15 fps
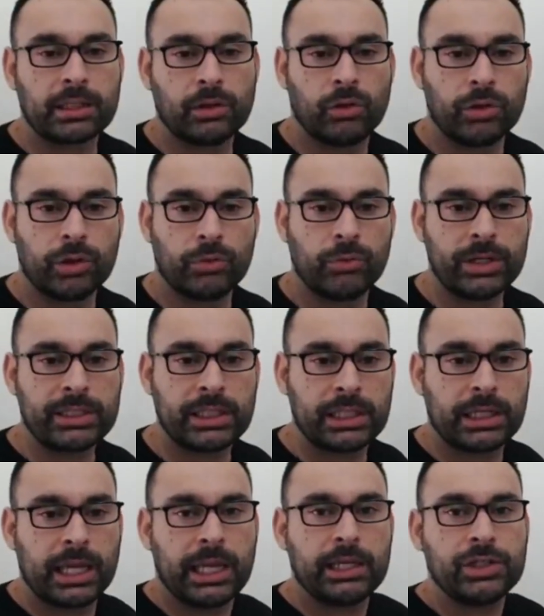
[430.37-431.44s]
or your
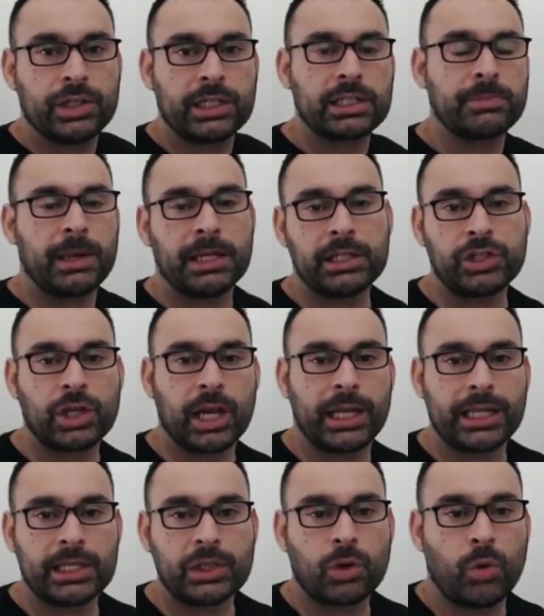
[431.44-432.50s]
resting energy expenditure
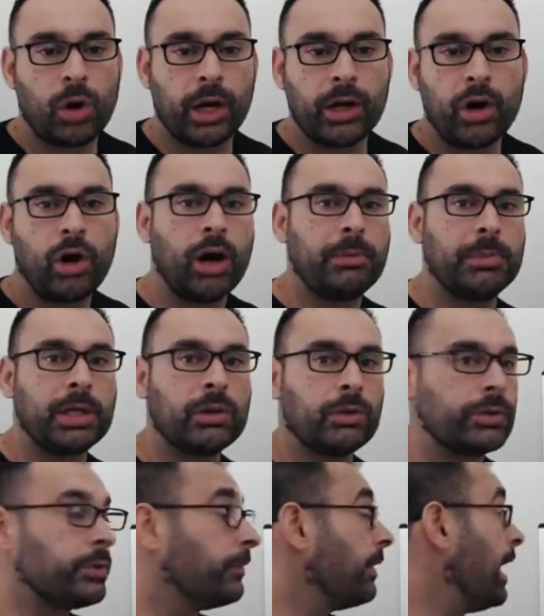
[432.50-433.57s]
is quite high
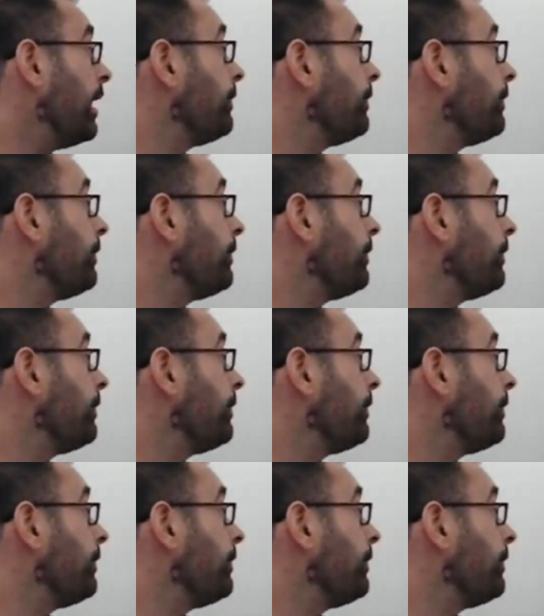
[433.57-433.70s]
because of that.